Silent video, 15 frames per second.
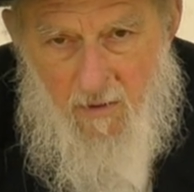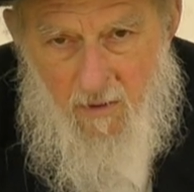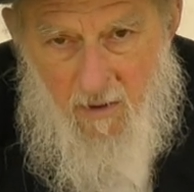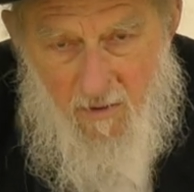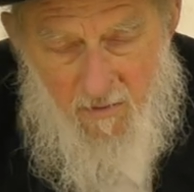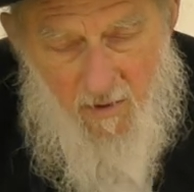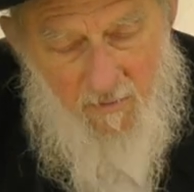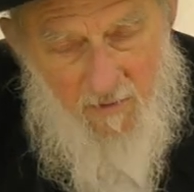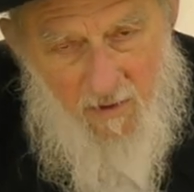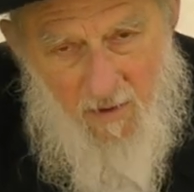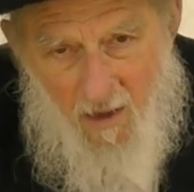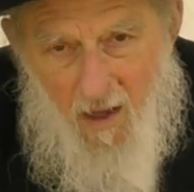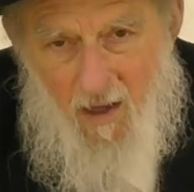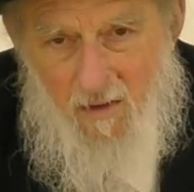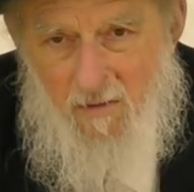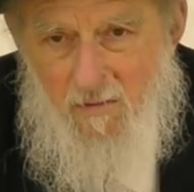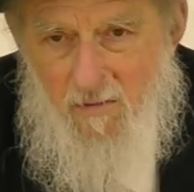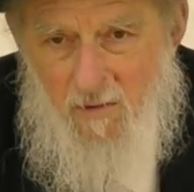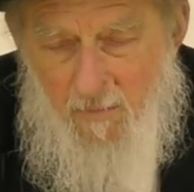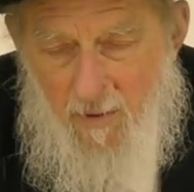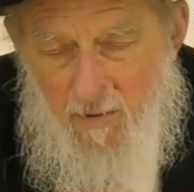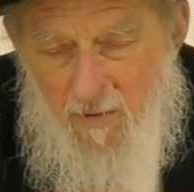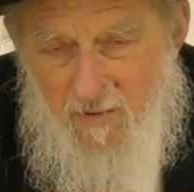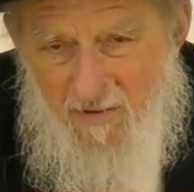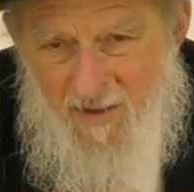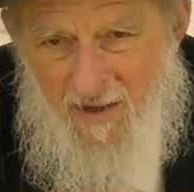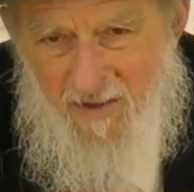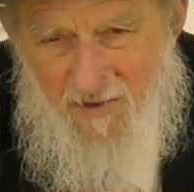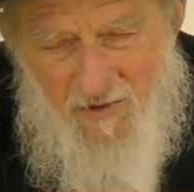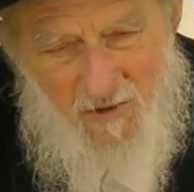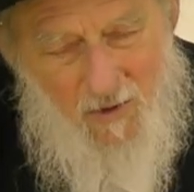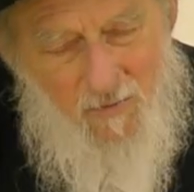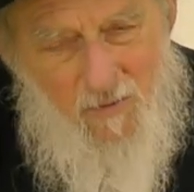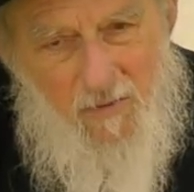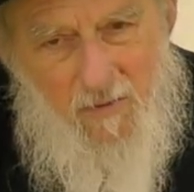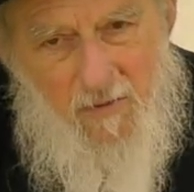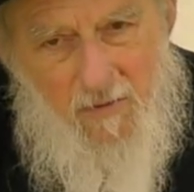He suffered a lot, buried 10 children.